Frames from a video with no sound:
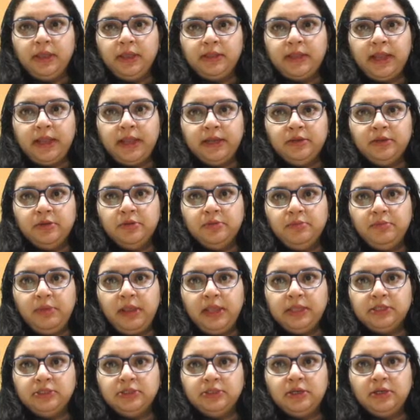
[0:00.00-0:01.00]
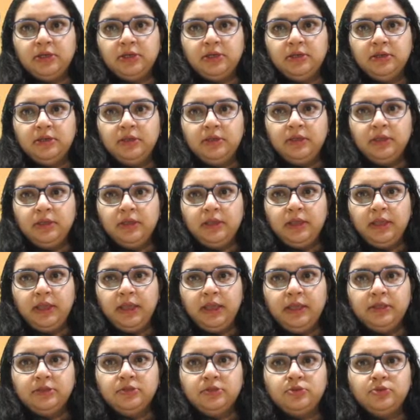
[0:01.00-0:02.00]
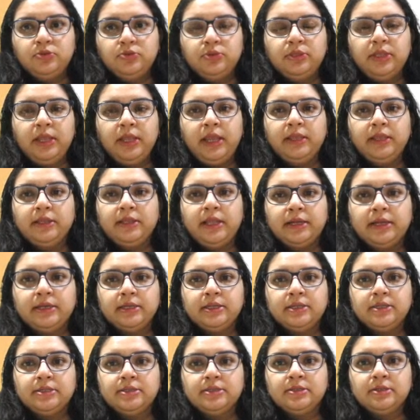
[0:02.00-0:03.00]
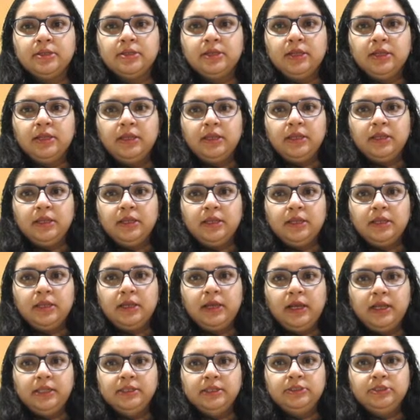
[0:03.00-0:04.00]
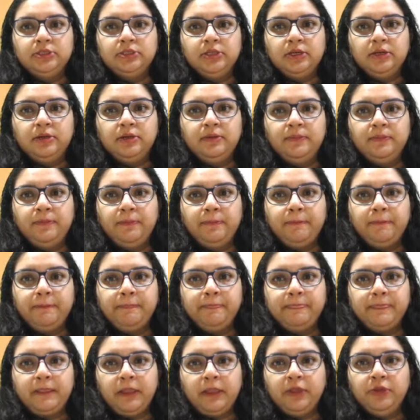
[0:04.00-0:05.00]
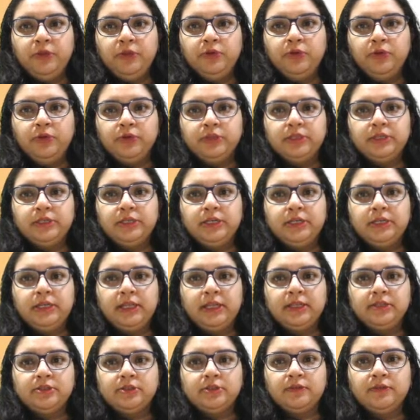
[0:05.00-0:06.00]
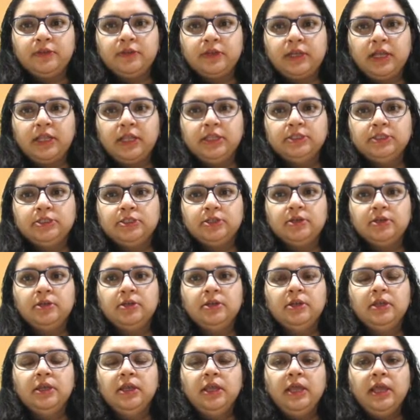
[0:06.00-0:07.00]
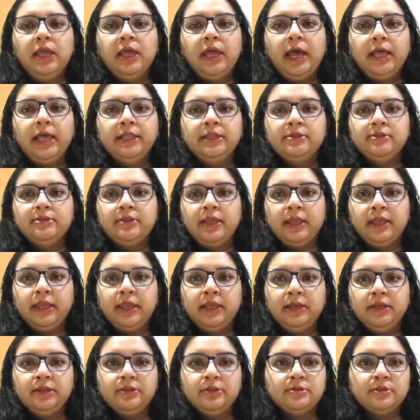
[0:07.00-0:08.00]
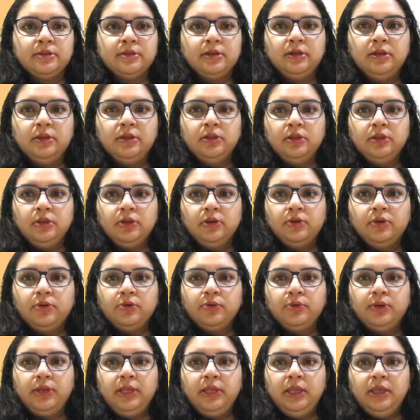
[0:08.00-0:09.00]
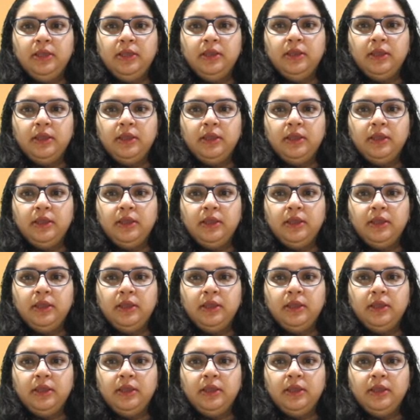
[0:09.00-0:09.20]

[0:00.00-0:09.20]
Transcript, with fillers: that major is two things, that is culture. Now you know the details of the culture, and the second is the two D